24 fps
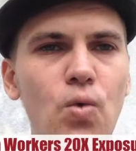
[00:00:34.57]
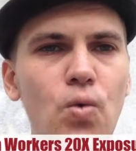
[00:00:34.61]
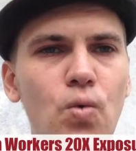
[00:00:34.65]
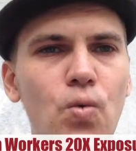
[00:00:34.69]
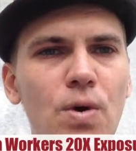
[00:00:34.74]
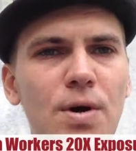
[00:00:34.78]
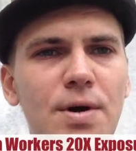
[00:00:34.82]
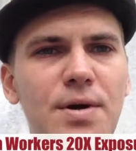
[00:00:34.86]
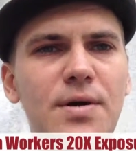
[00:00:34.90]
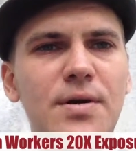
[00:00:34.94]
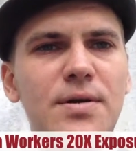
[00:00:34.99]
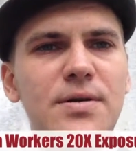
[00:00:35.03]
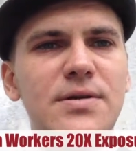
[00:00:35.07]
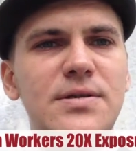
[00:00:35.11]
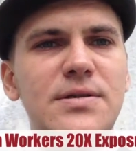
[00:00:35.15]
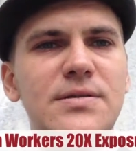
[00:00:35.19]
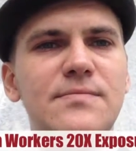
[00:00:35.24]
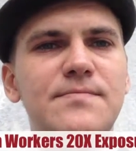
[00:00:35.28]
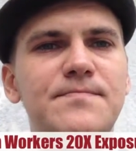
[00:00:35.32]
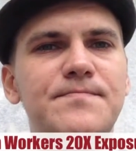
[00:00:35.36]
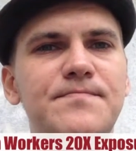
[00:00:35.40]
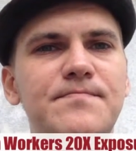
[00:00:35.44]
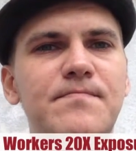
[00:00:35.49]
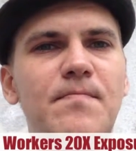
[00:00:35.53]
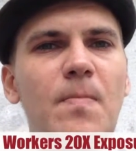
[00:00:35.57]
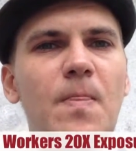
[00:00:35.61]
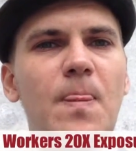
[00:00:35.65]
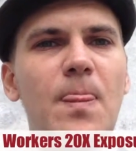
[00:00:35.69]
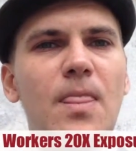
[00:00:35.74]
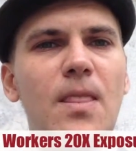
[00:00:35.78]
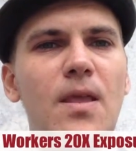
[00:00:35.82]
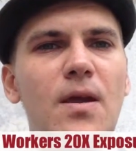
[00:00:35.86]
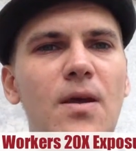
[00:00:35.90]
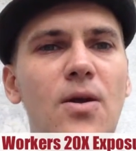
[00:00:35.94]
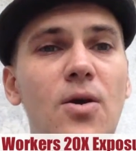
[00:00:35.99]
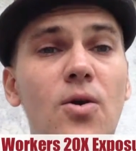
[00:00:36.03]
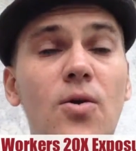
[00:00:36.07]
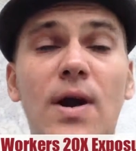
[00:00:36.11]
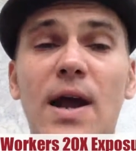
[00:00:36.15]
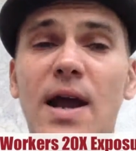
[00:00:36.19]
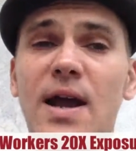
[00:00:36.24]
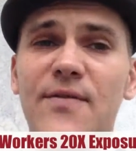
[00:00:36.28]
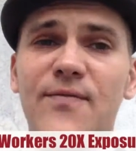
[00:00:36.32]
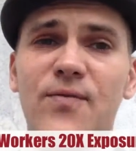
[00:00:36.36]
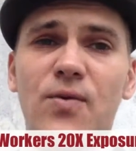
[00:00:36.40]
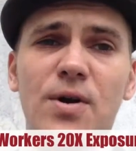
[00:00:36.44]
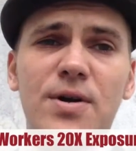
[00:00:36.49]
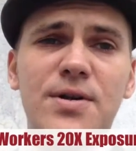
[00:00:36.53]
workers who
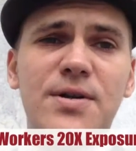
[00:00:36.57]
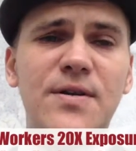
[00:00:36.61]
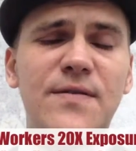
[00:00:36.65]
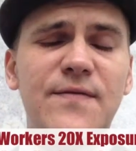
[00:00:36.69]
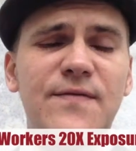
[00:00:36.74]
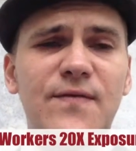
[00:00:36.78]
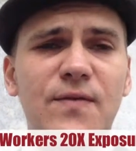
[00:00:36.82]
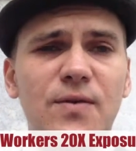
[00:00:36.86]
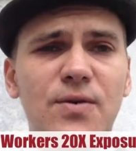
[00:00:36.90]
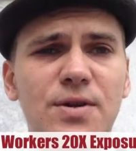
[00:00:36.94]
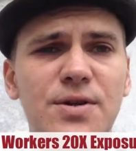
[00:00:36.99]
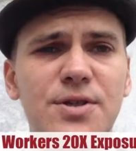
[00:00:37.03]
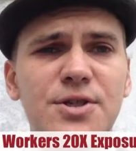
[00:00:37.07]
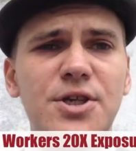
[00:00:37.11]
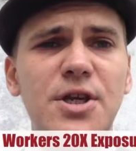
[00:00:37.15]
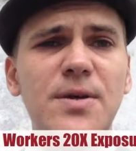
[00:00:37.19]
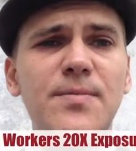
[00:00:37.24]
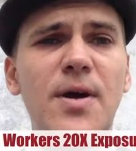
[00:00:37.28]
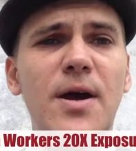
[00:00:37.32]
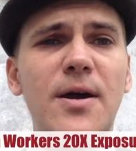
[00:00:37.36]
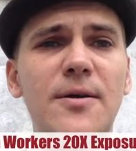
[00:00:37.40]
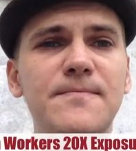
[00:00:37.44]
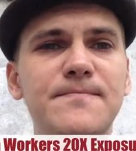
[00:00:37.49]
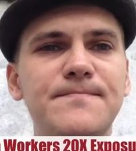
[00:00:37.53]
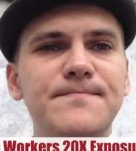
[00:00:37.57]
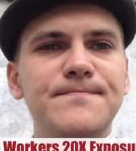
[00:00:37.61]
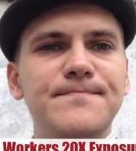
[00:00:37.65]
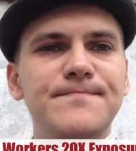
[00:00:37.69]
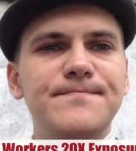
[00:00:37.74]
have worked at Fukushima